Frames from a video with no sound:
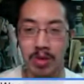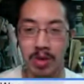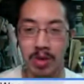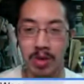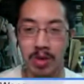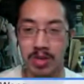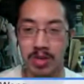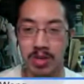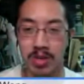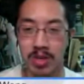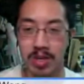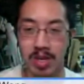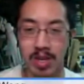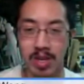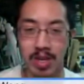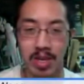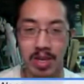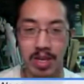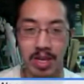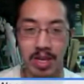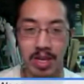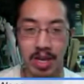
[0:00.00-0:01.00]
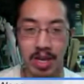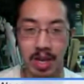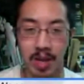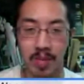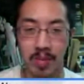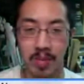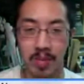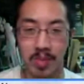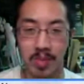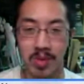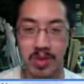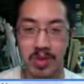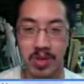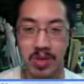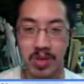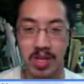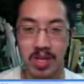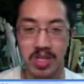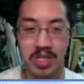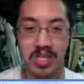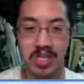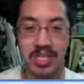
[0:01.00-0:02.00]
and um,
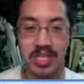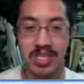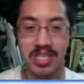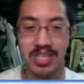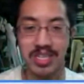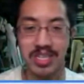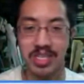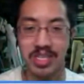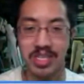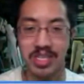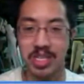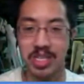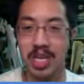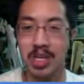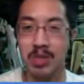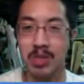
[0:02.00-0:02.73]
just challenge